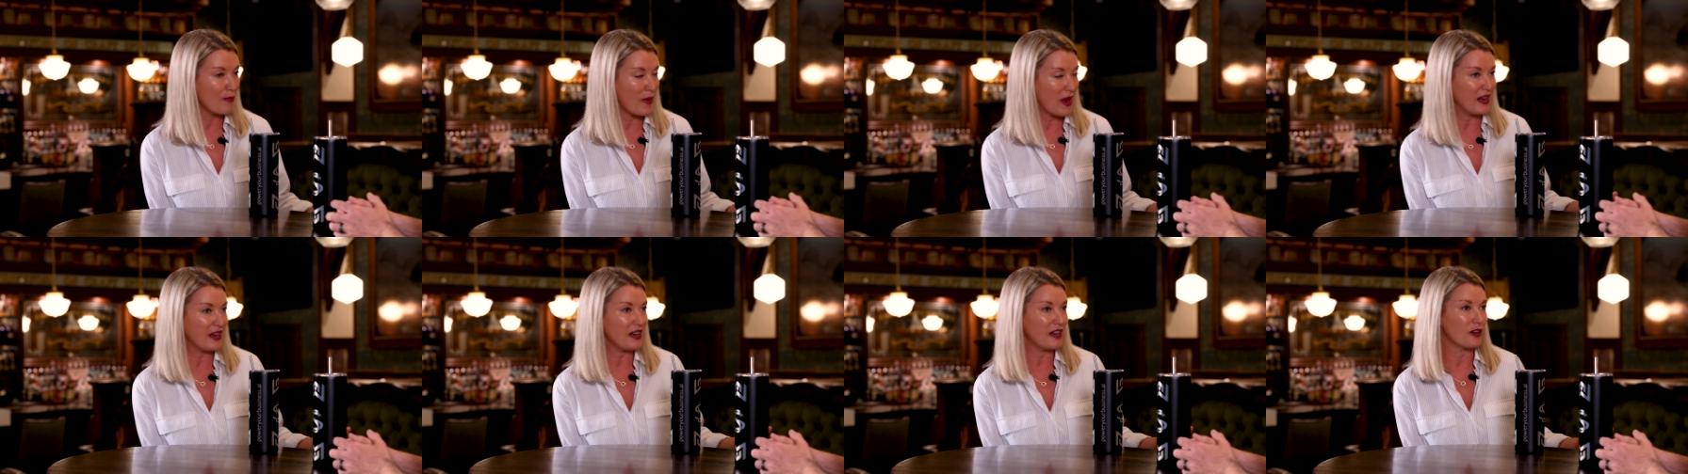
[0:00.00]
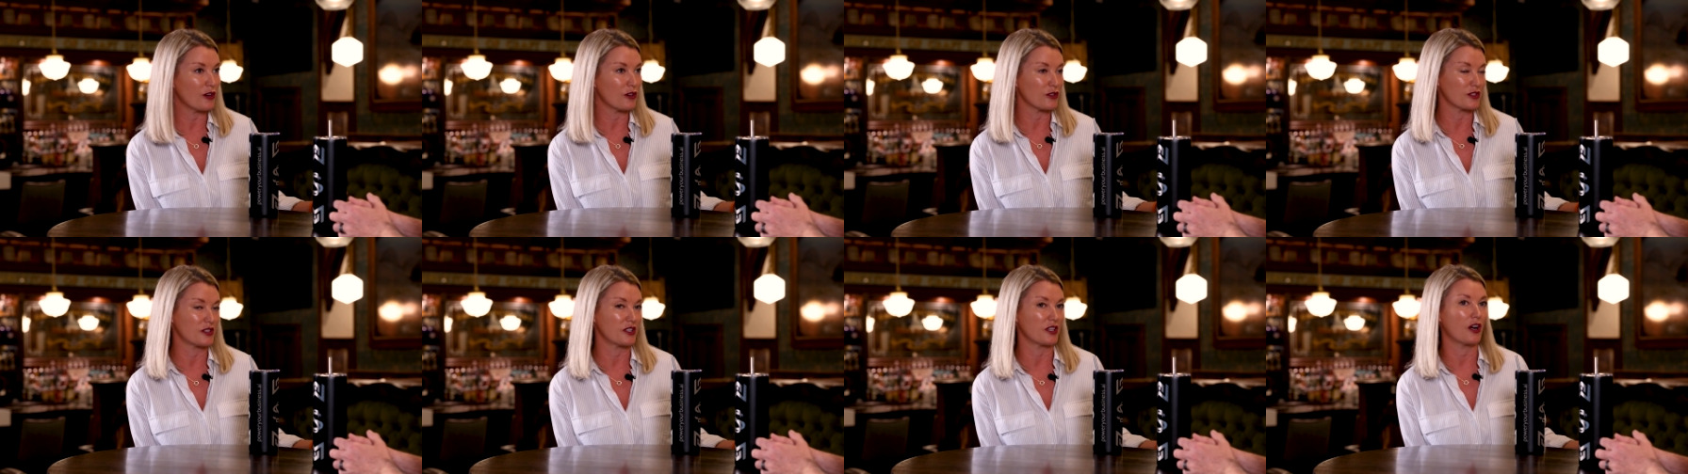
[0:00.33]
many
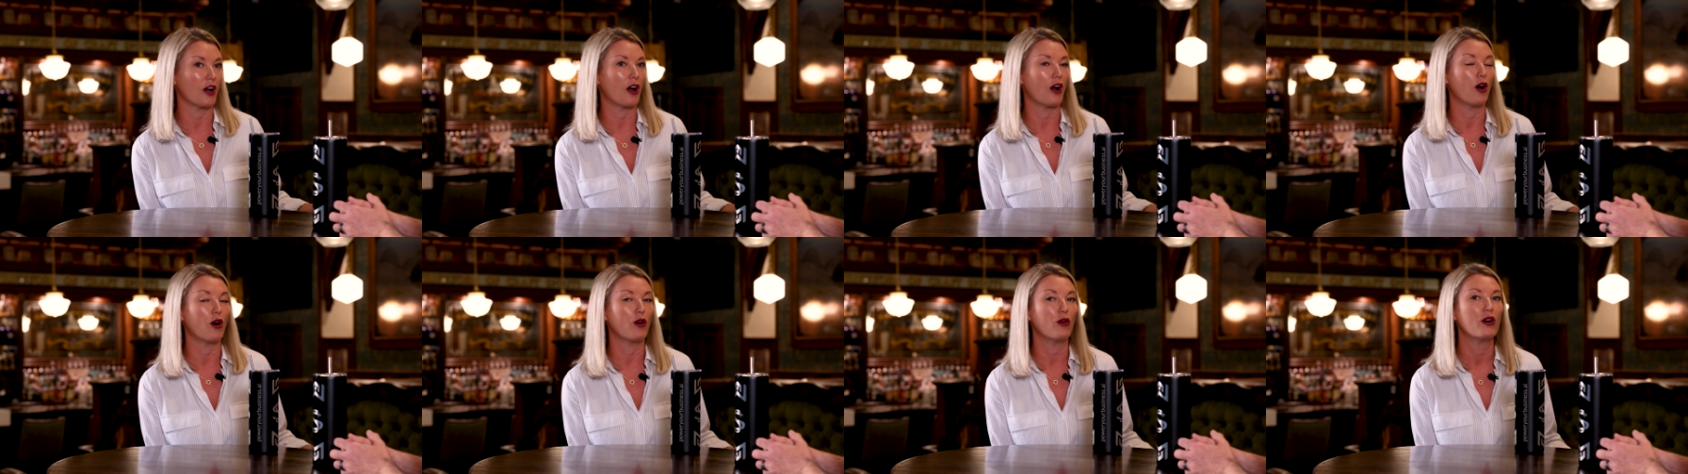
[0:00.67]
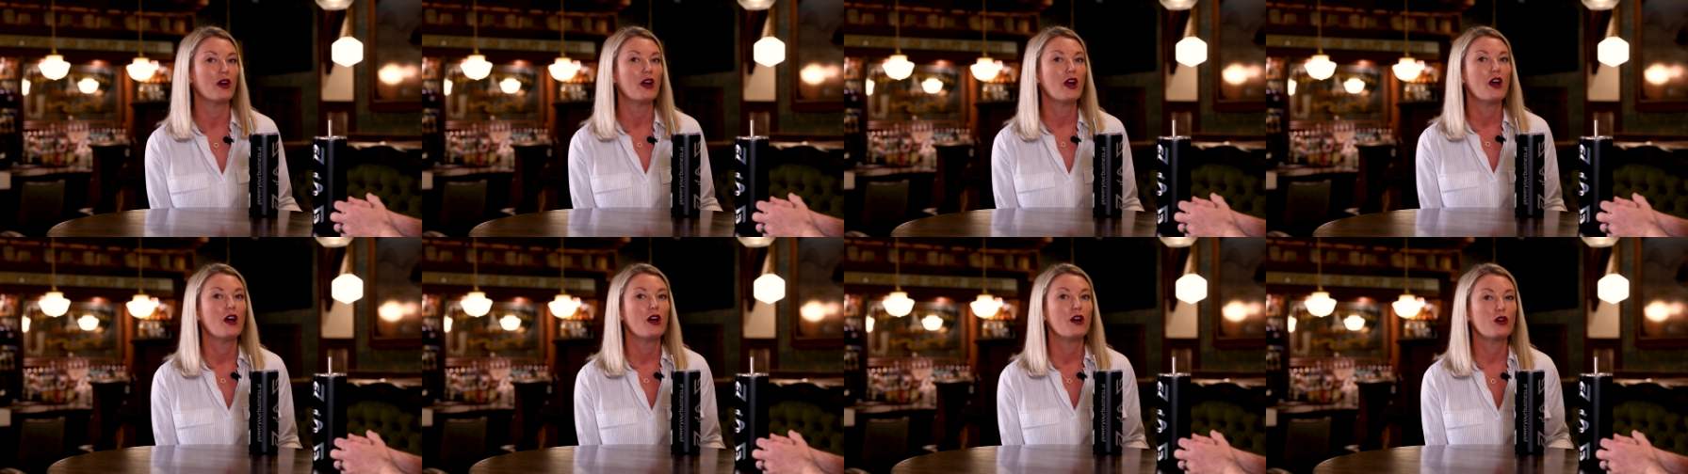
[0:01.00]
years ago
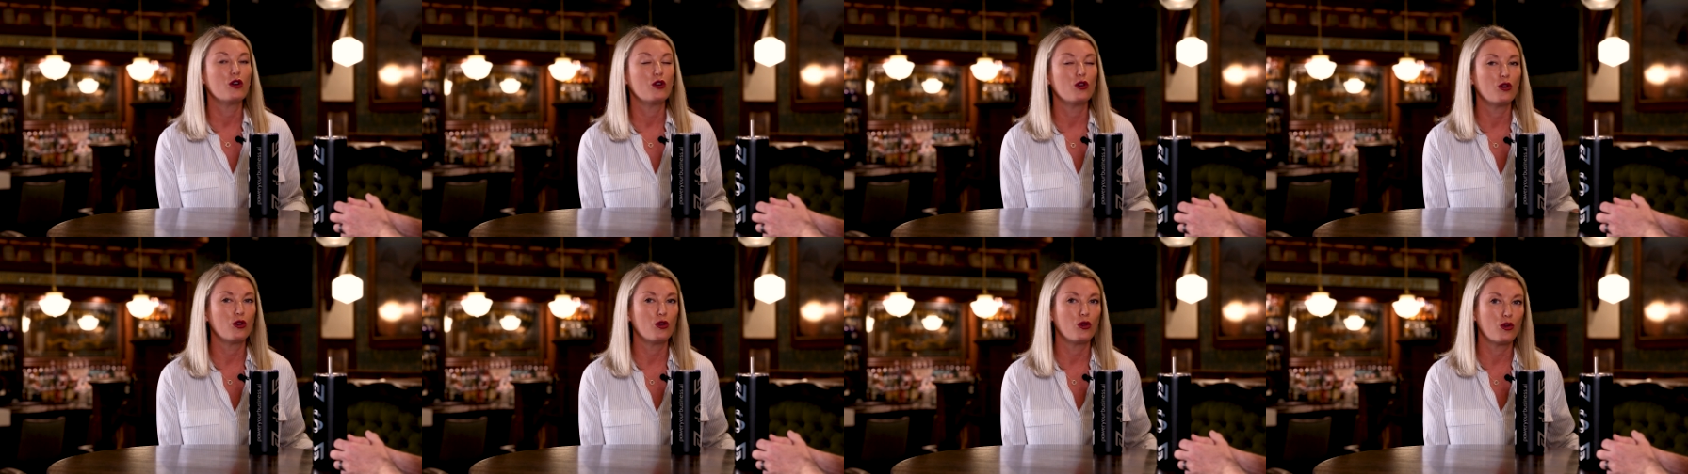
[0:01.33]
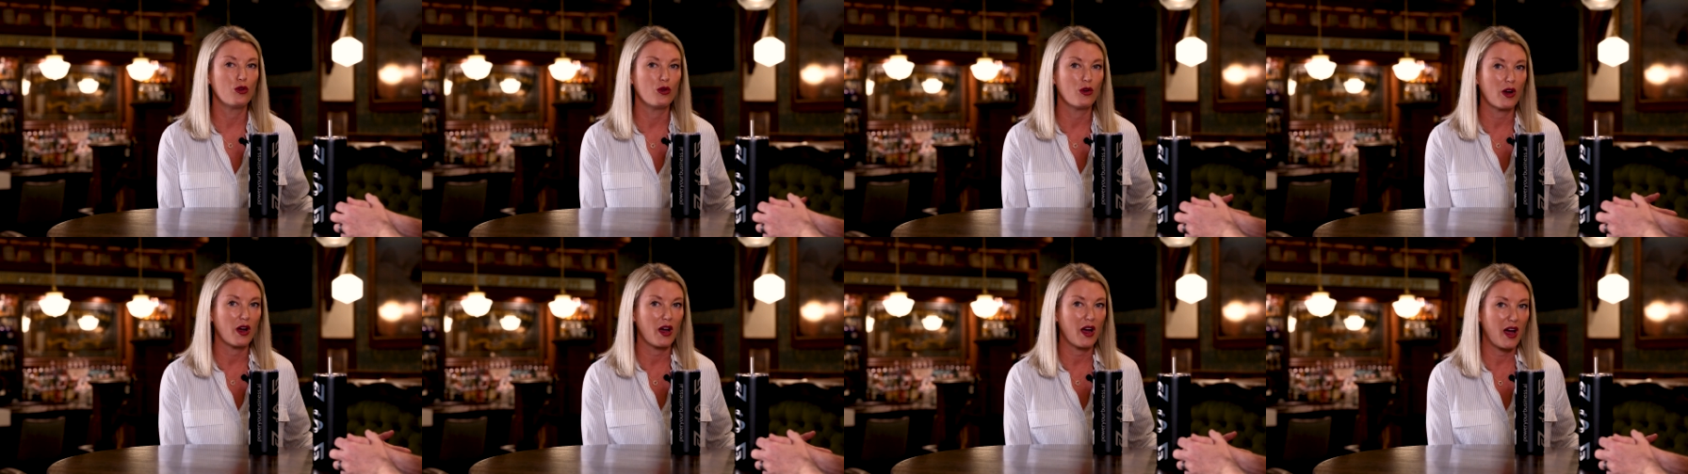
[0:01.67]

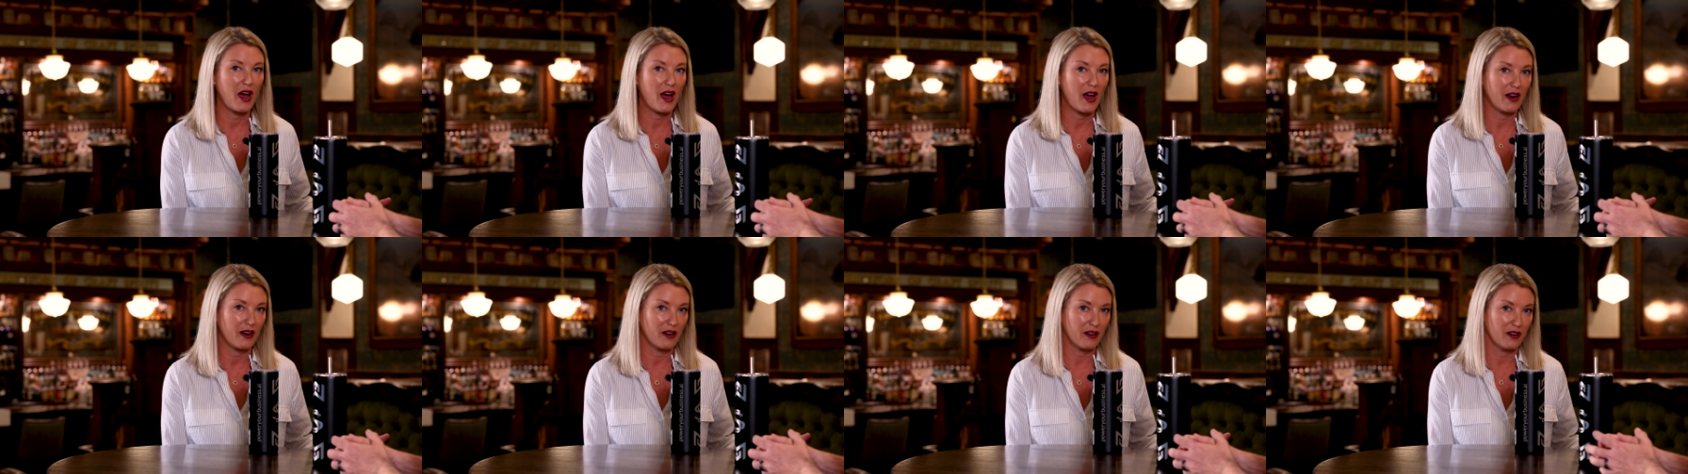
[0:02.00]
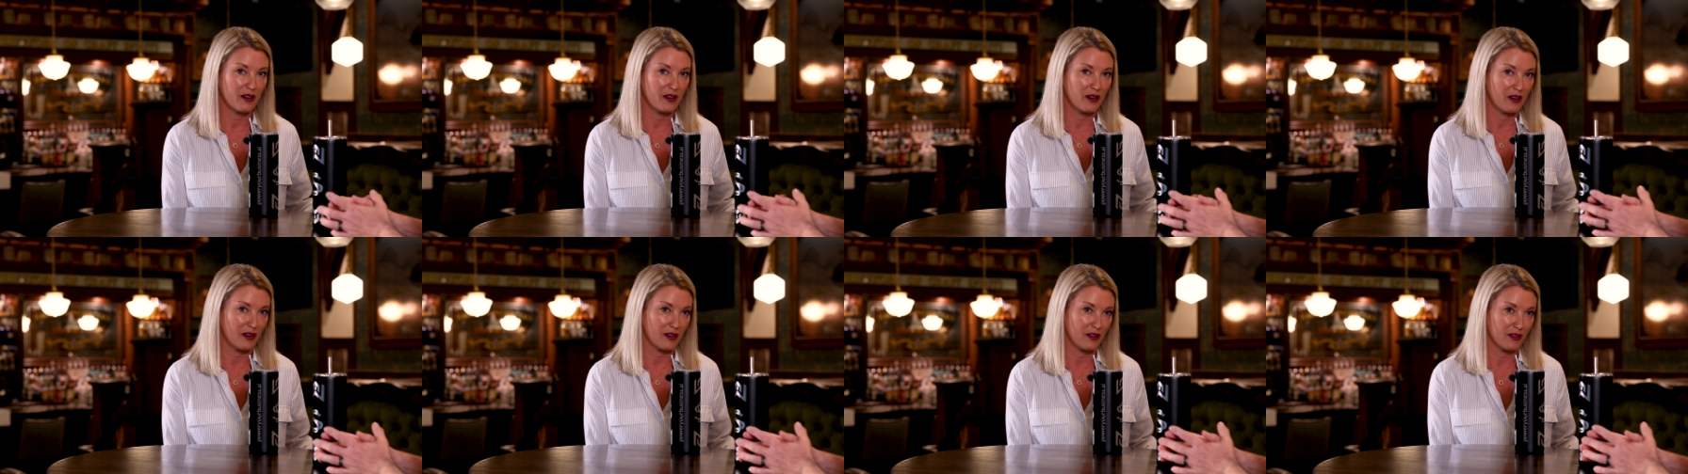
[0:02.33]
who had